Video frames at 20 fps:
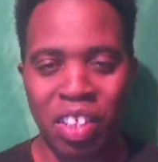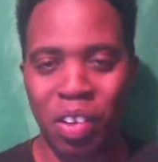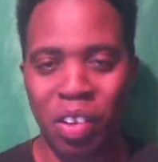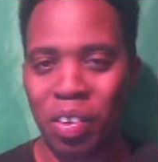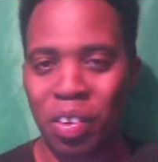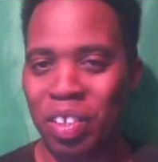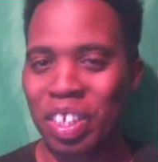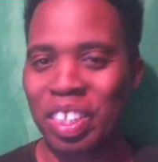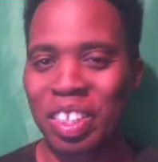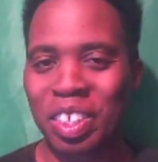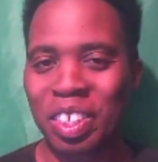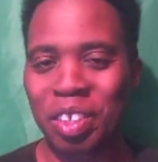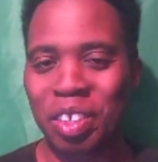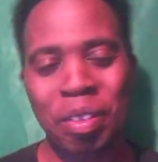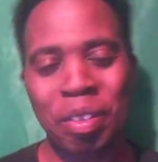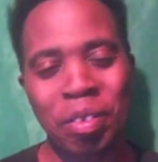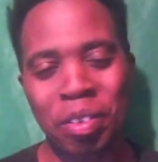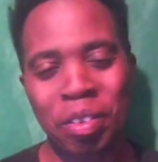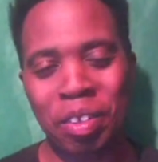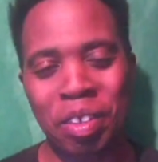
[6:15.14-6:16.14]
The
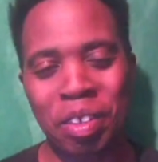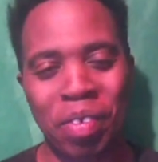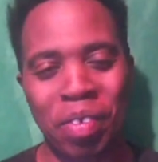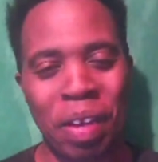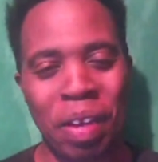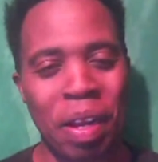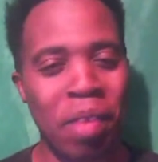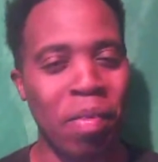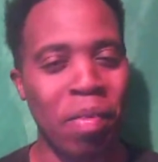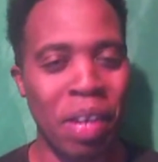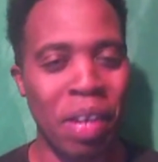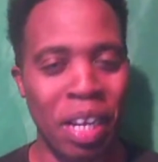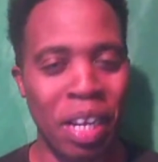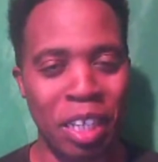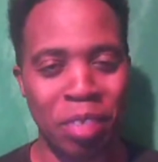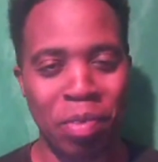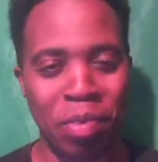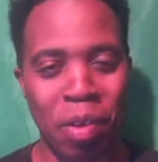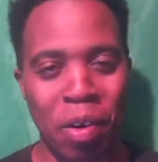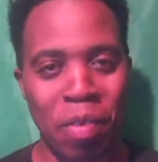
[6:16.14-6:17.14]
description of Anime
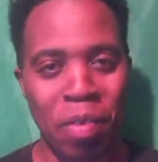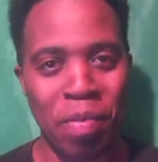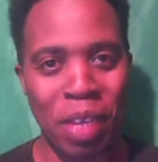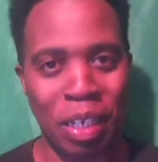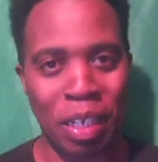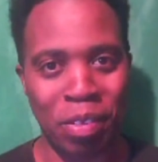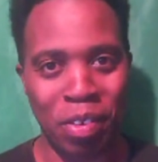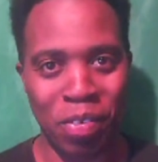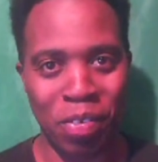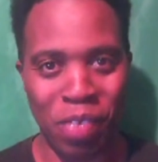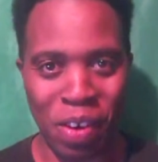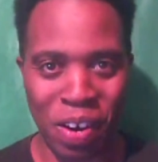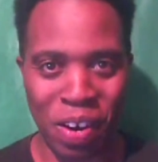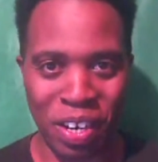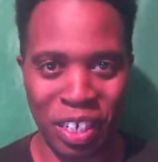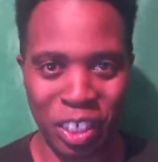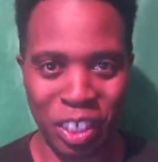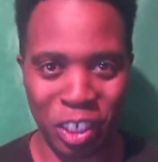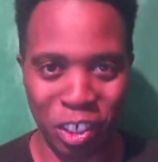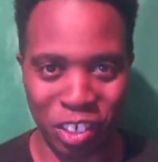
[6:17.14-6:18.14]
Expo makes me very
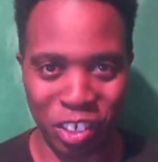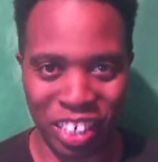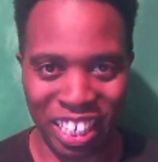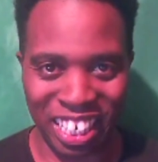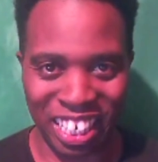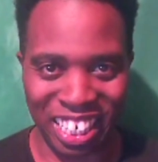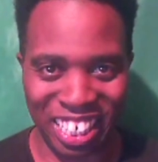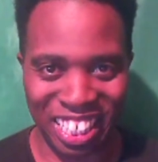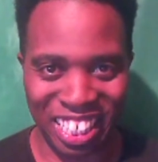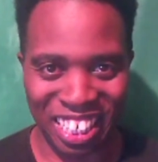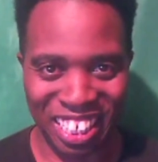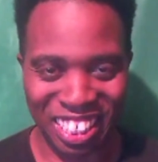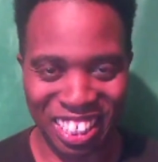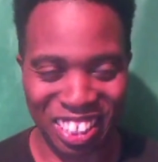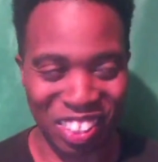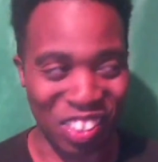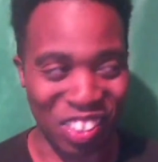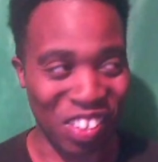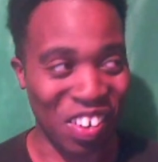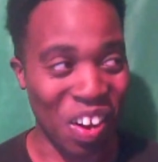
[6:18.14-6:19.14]
intrigued,
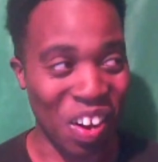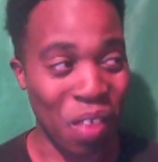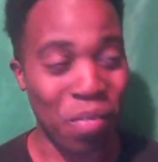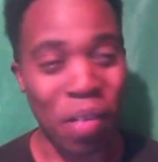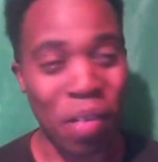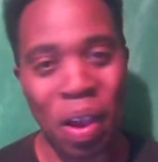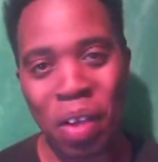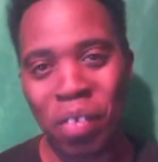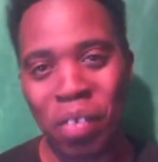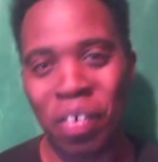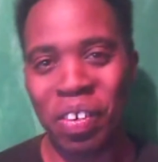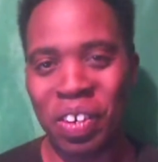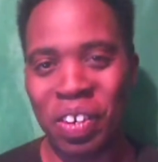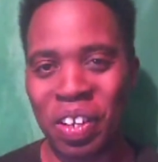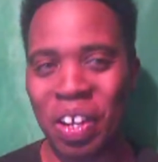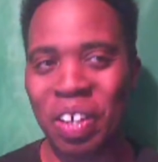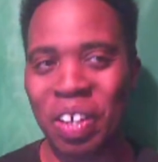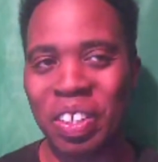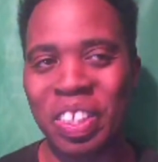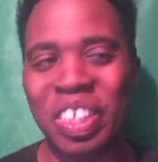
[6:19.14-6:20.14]
so I might want to
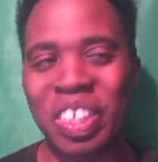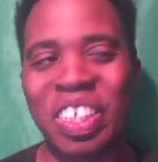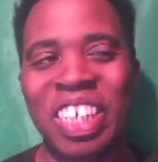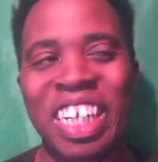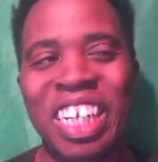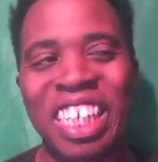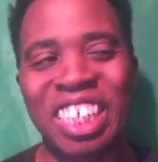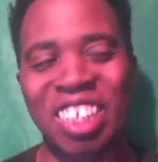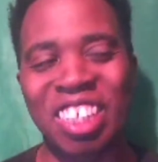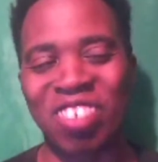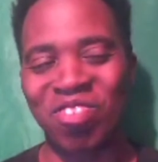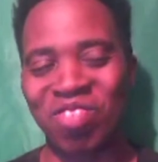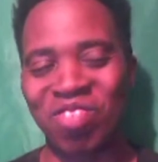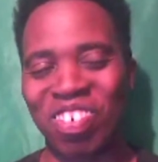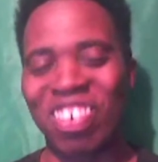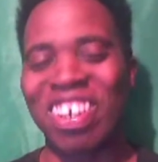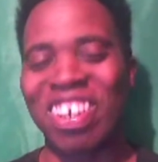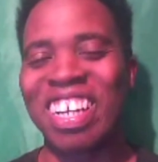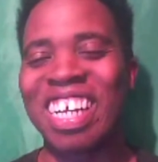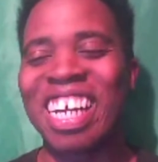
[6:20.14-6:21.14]
go to it at some
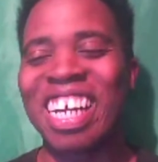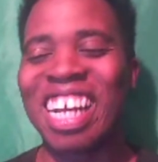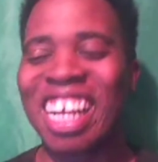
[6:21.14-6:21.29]
point.